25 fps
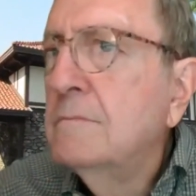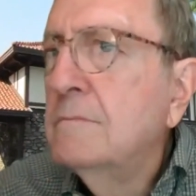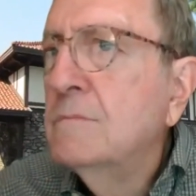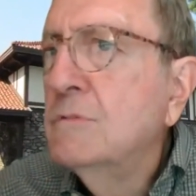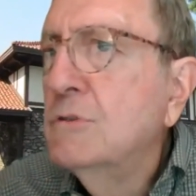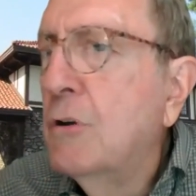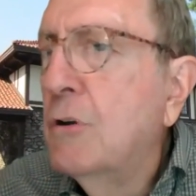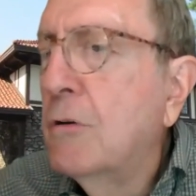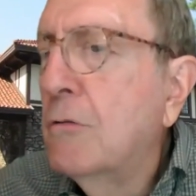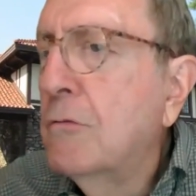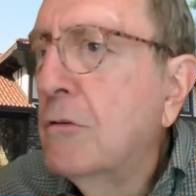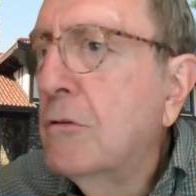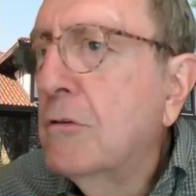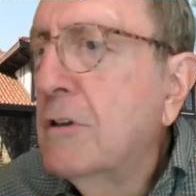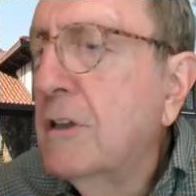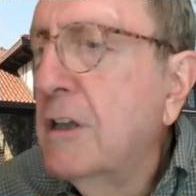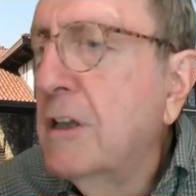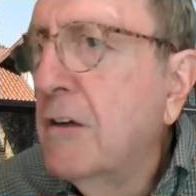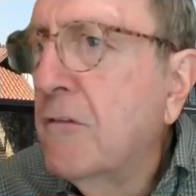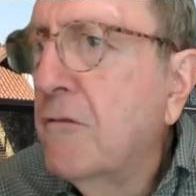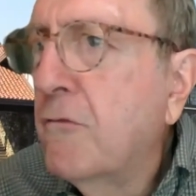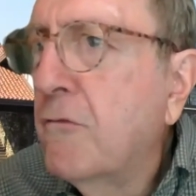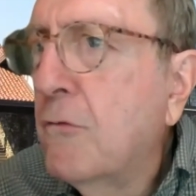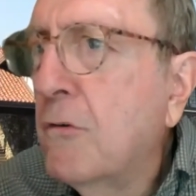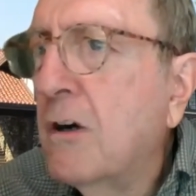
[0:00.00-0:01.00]
Go look
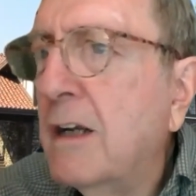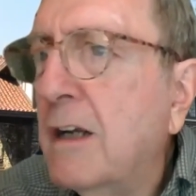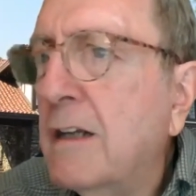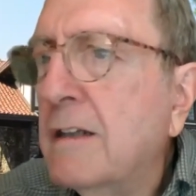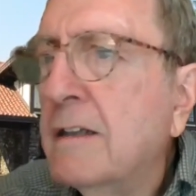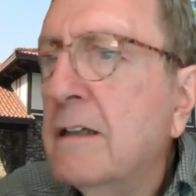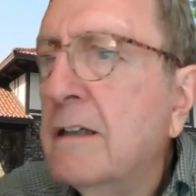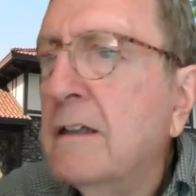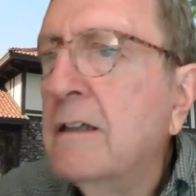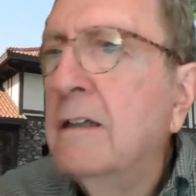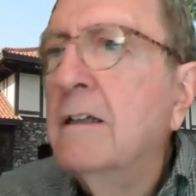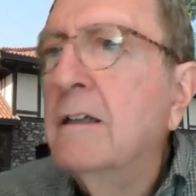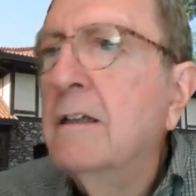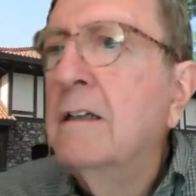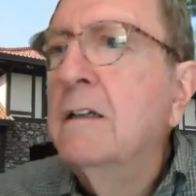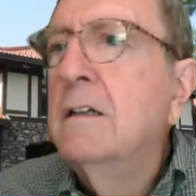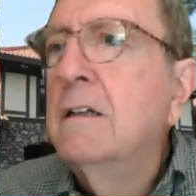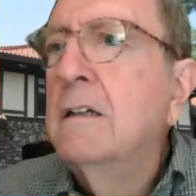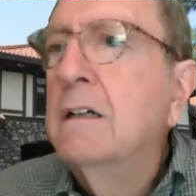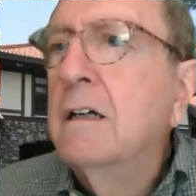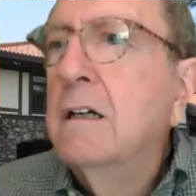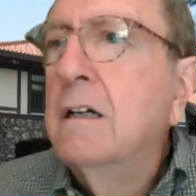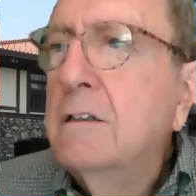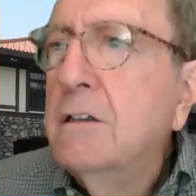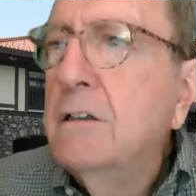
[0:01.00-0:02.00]
there for it.
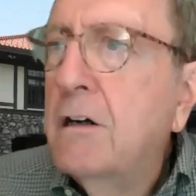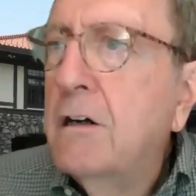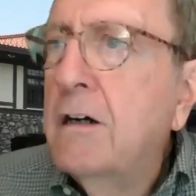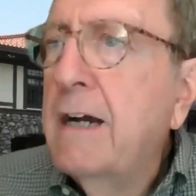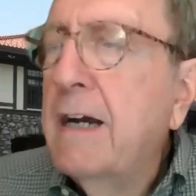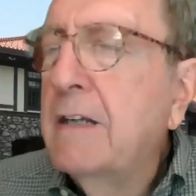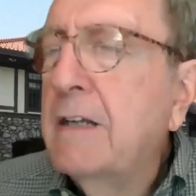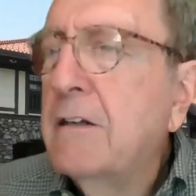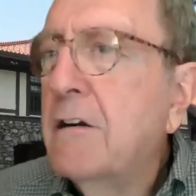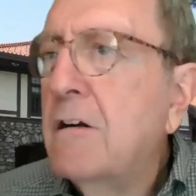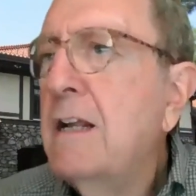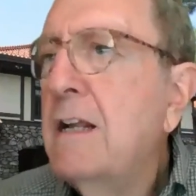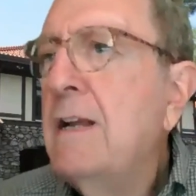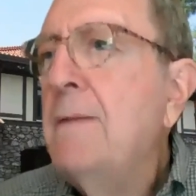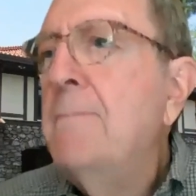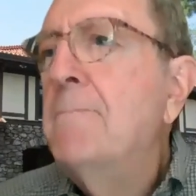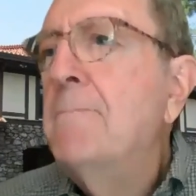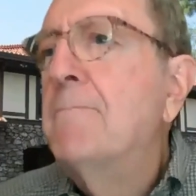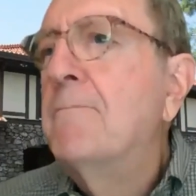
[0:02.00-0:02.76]
Go ahead, Ernie.